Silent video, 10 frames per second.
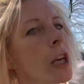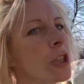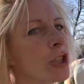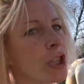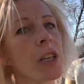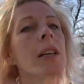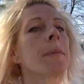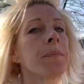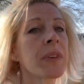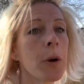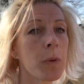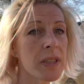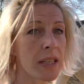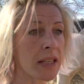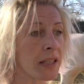she
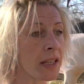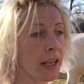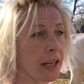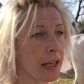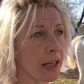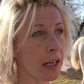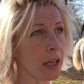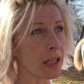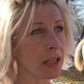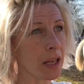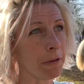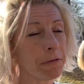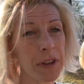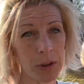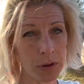was in a
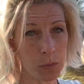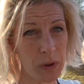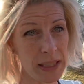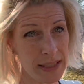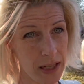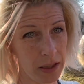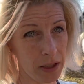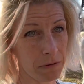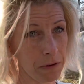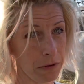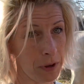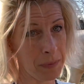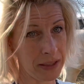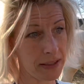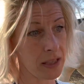field with a stallion for 3
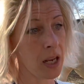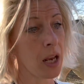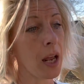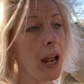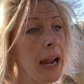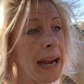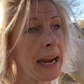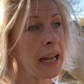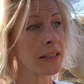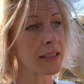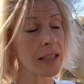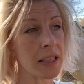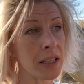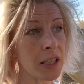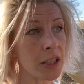months. And
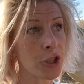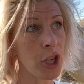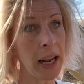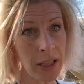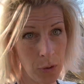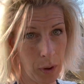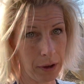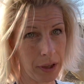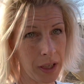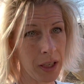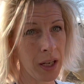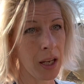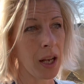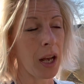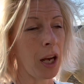in January,
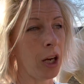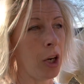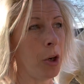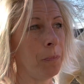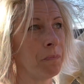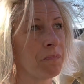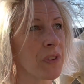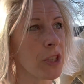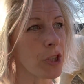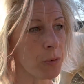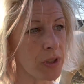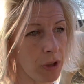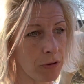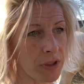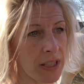she was
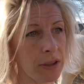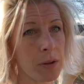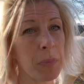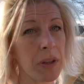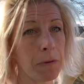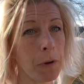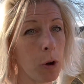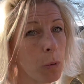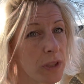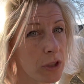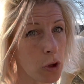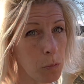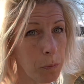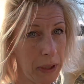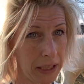ultrasounded, but the foal was too
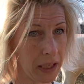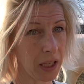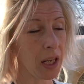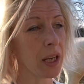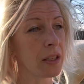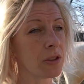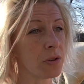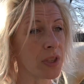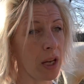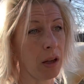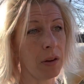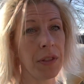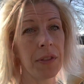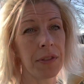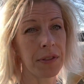big to tell
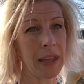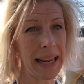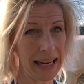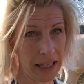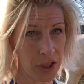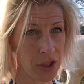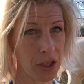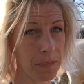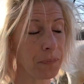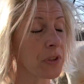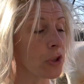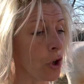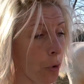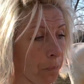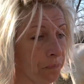the age.
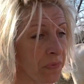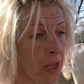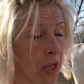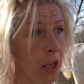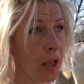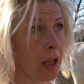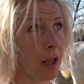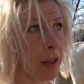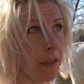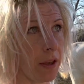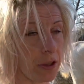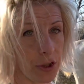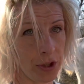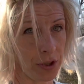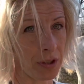So there's
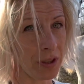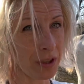your